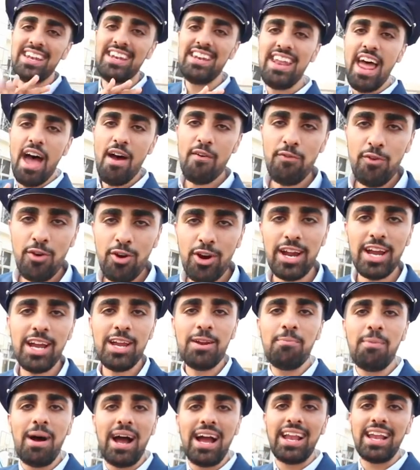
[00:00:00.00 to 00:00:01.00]
Never
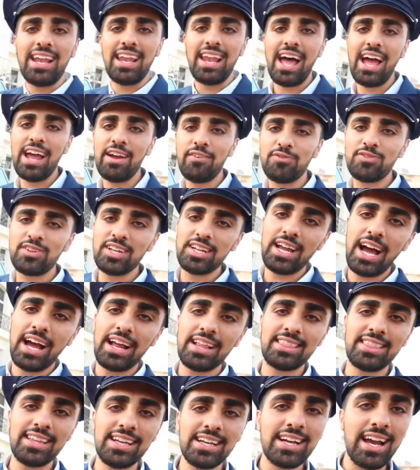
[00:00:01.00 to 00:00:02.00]
in my life did
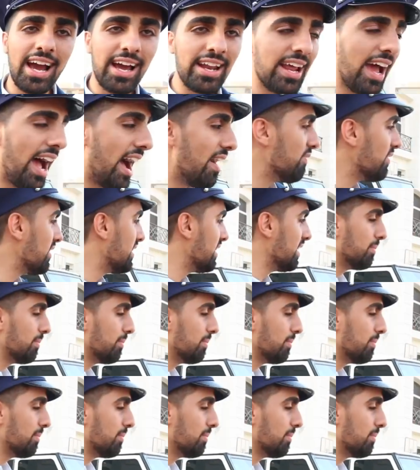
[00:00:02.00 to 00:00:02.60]
I think I'd have a